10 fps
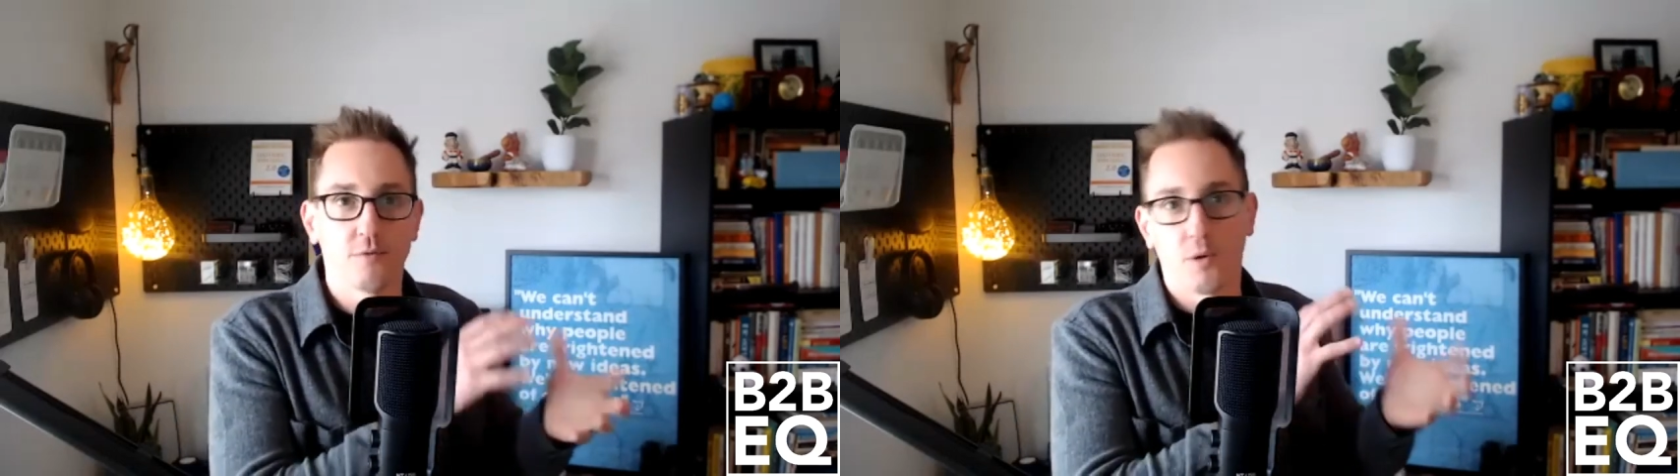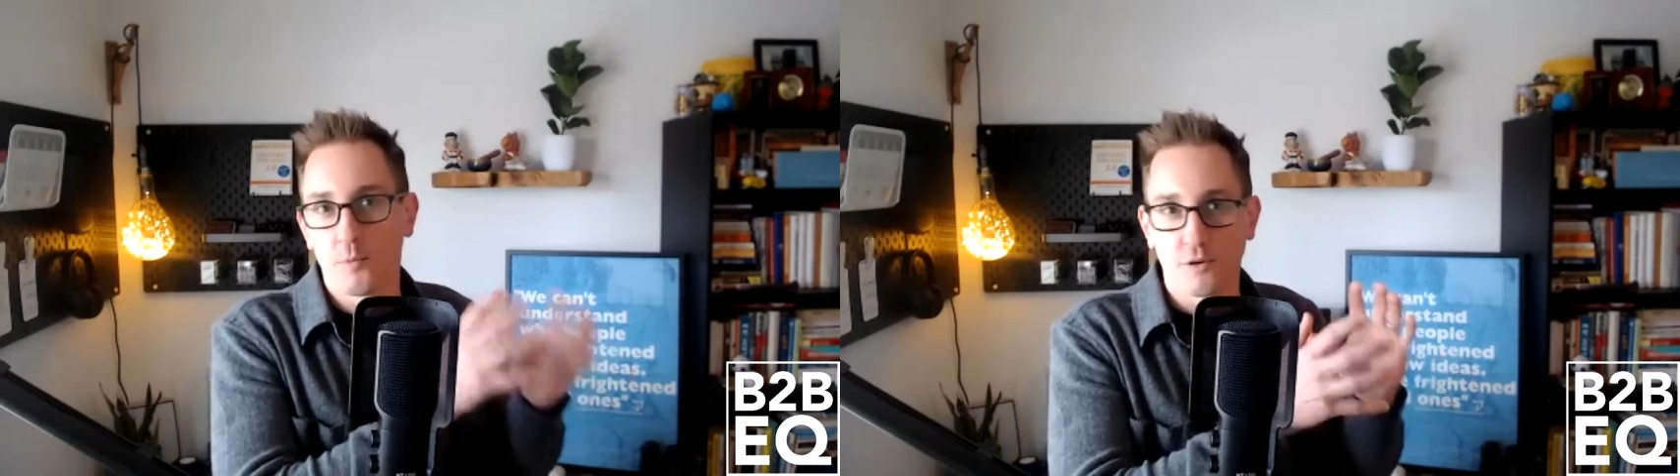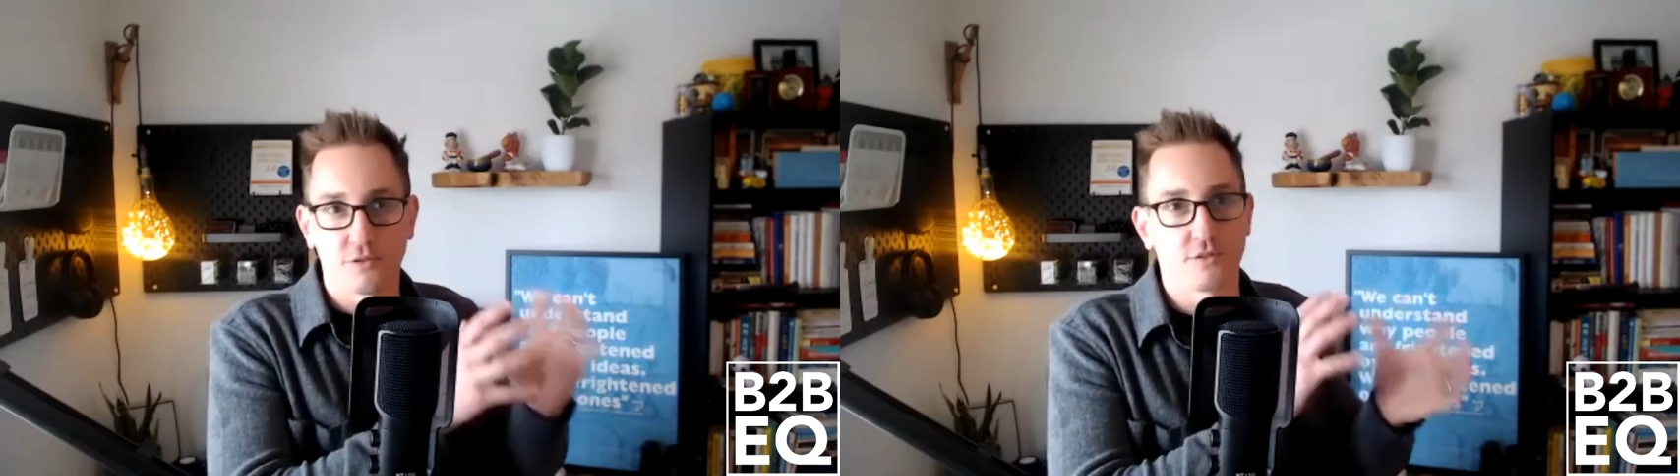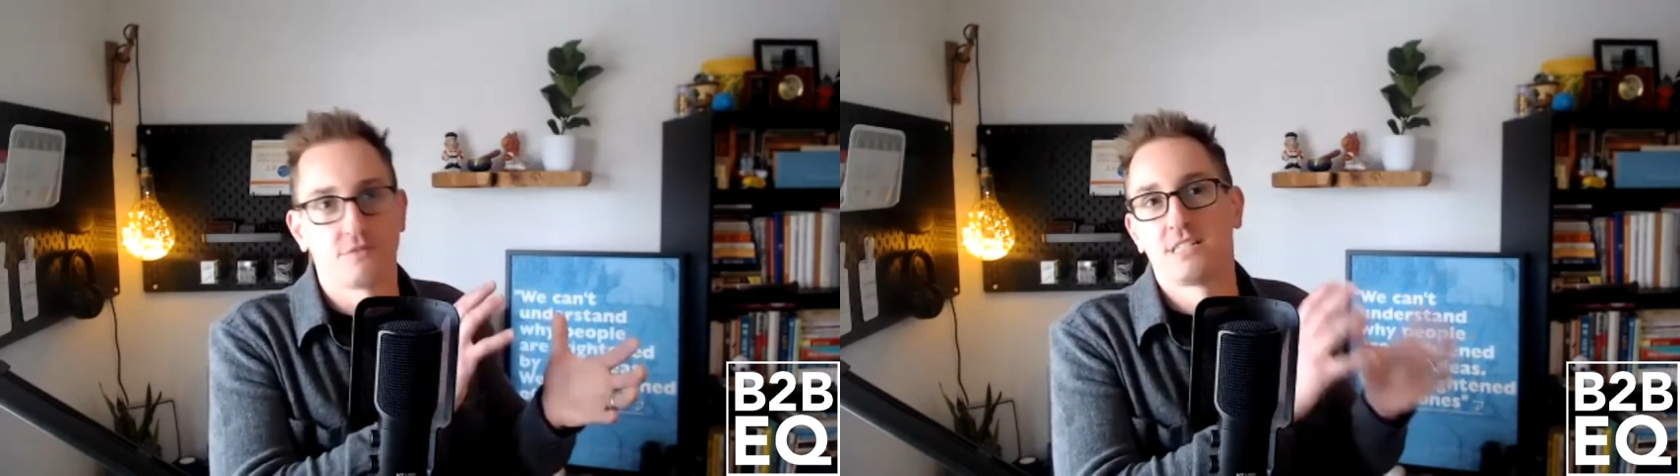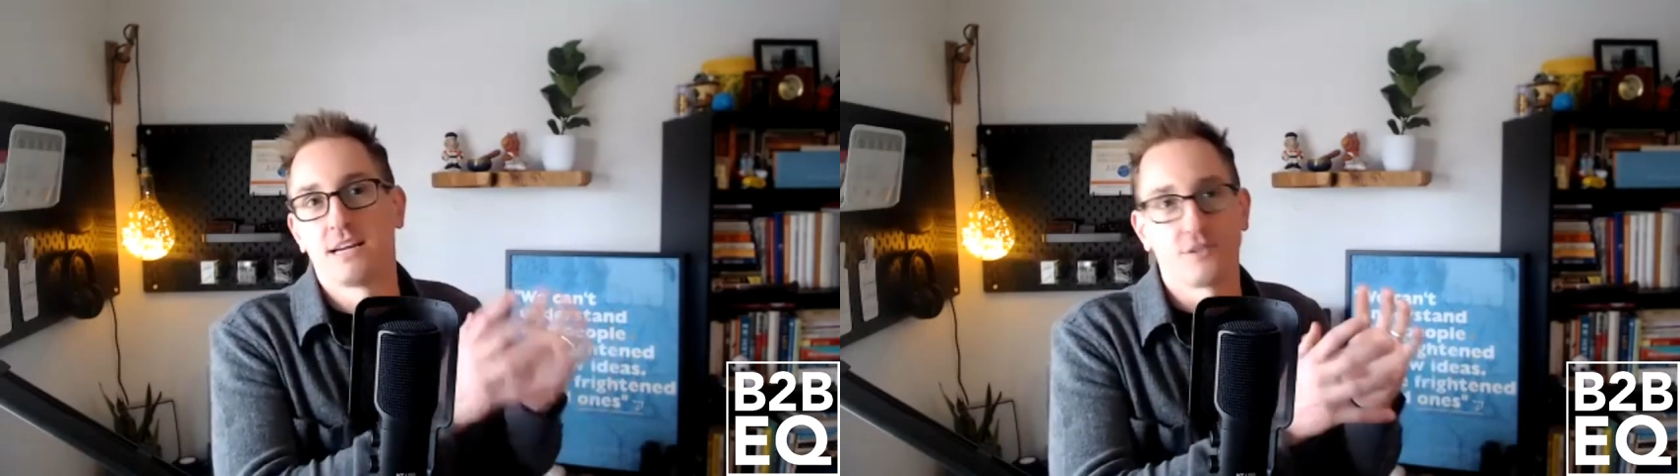
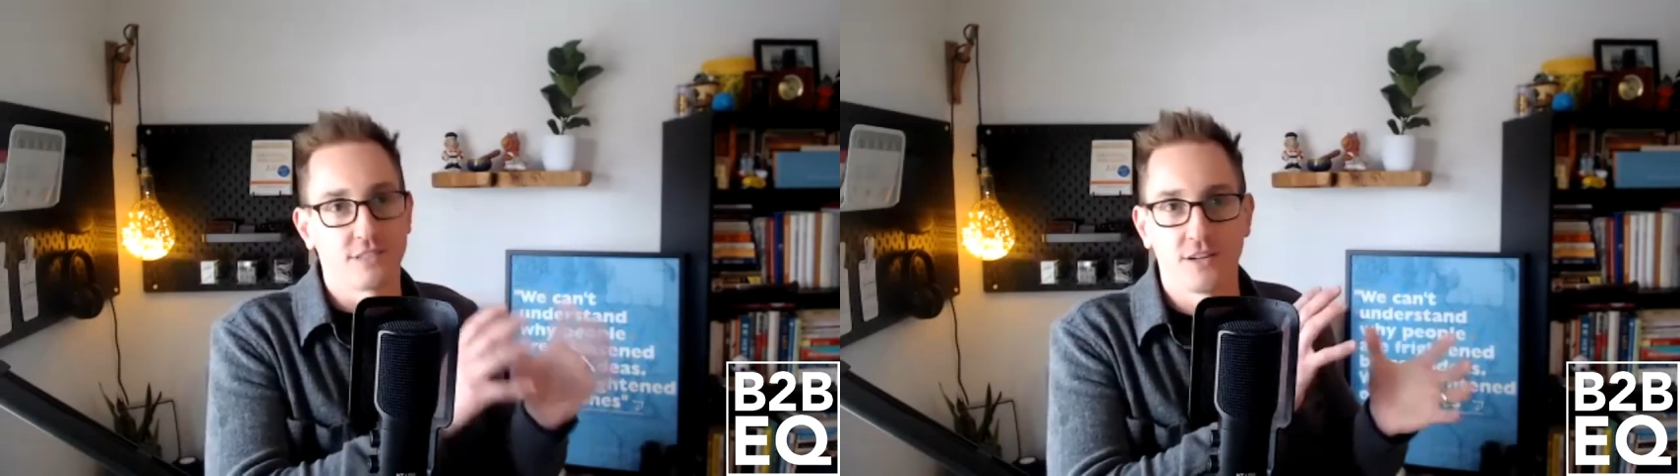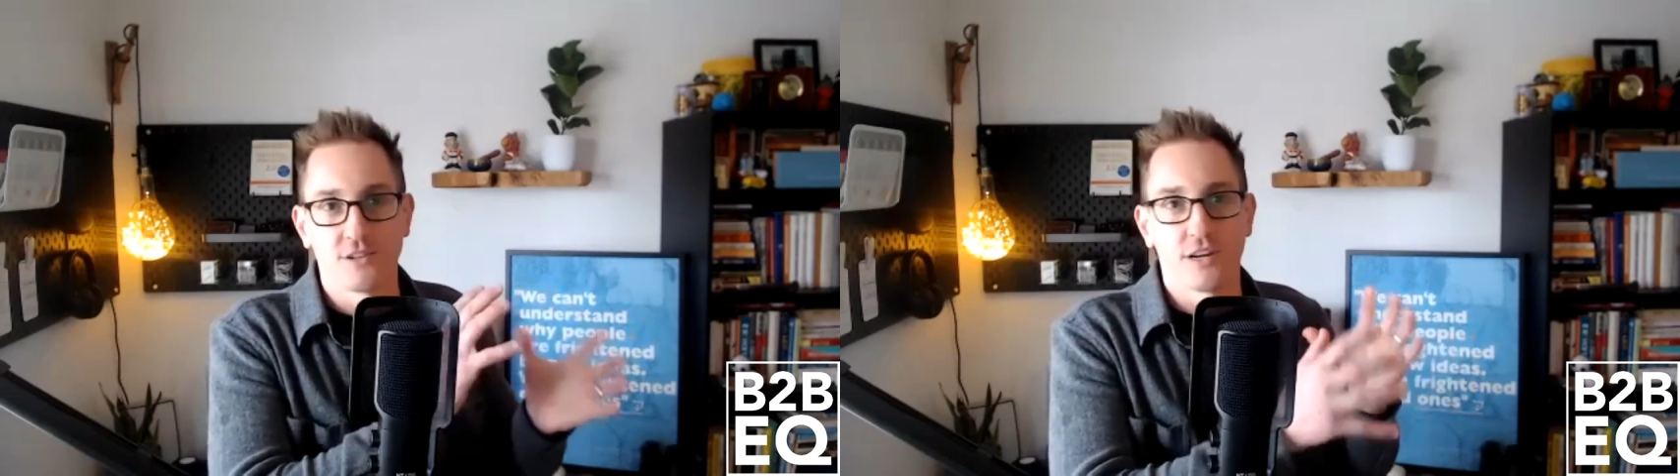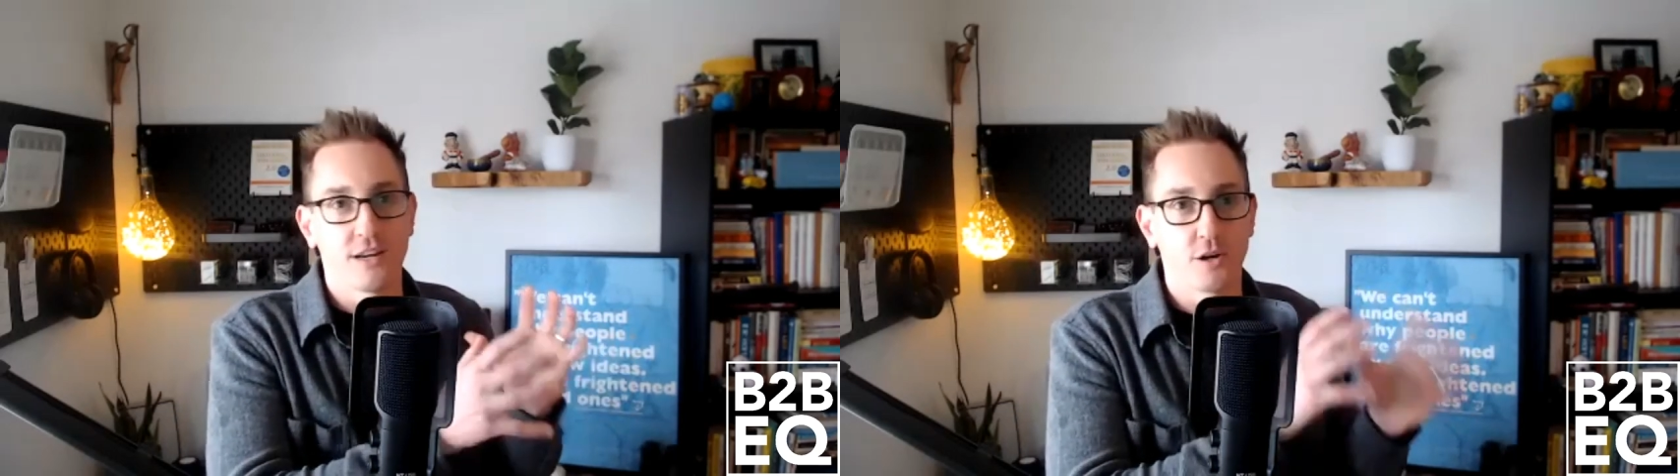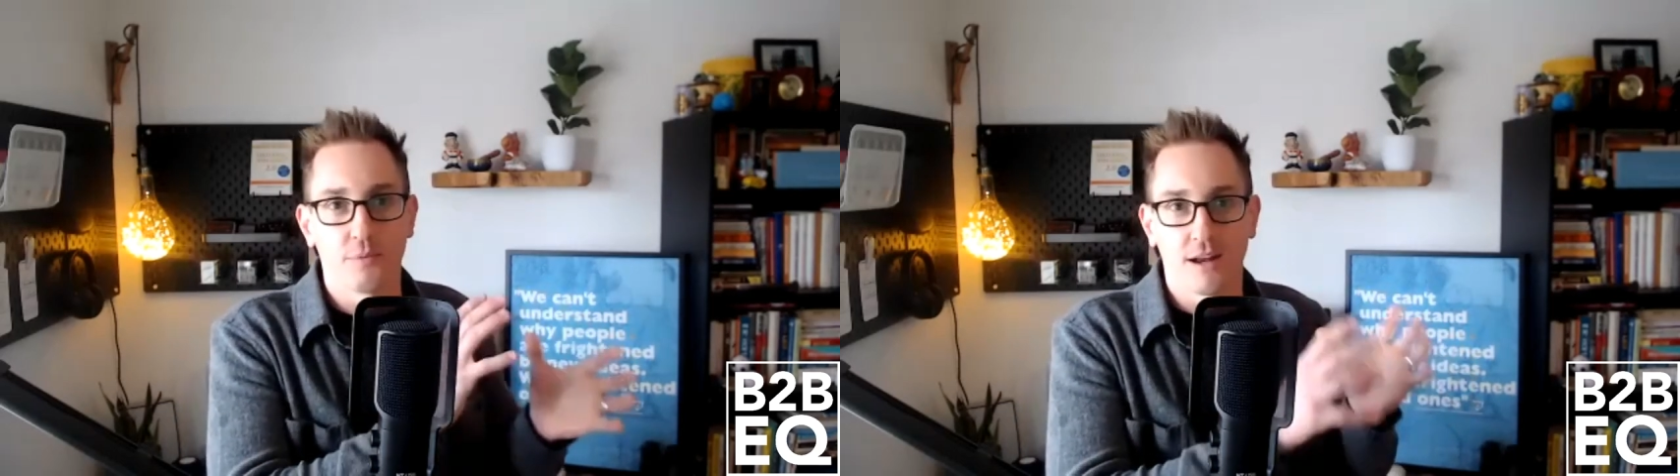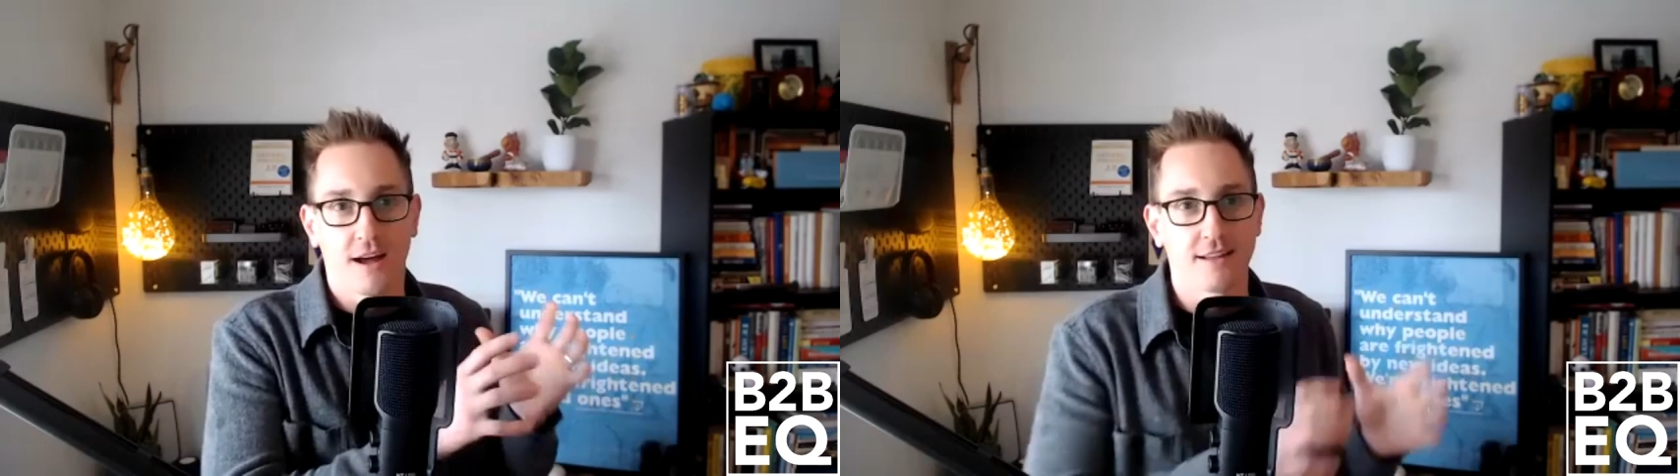almost sales engineer,
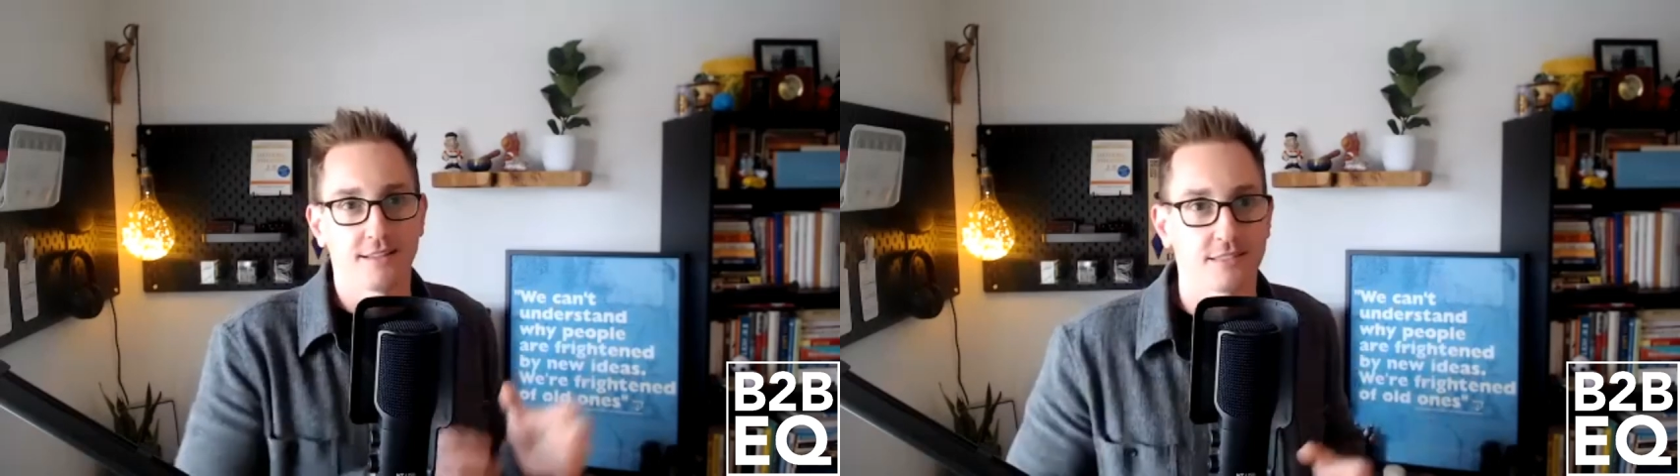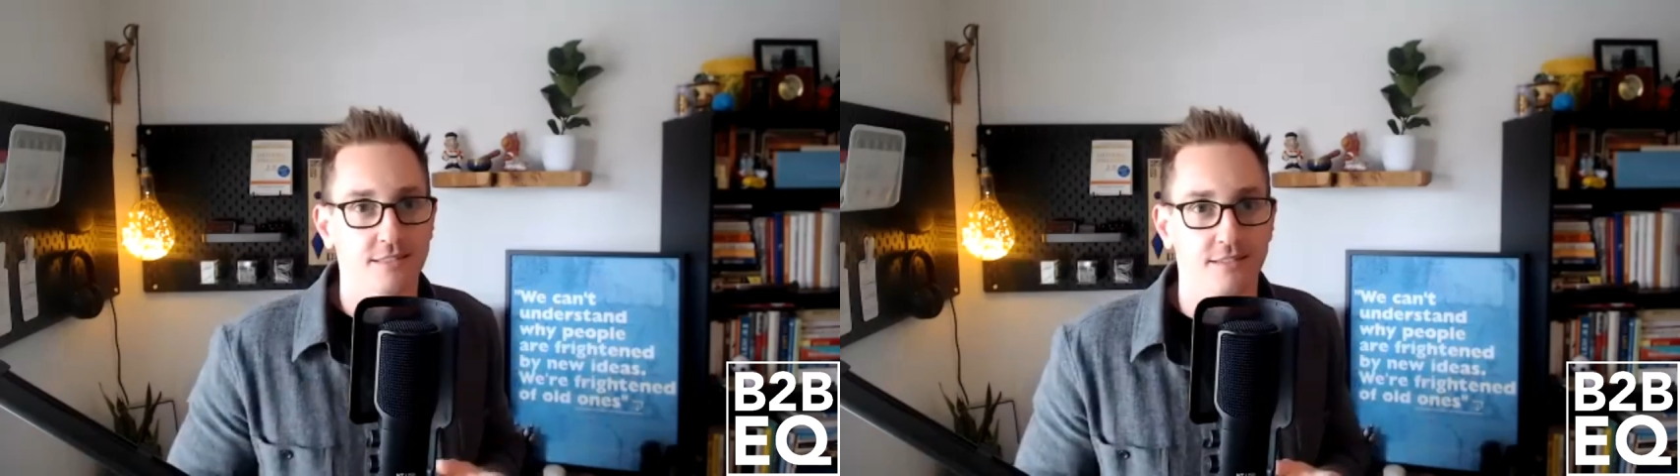but not as,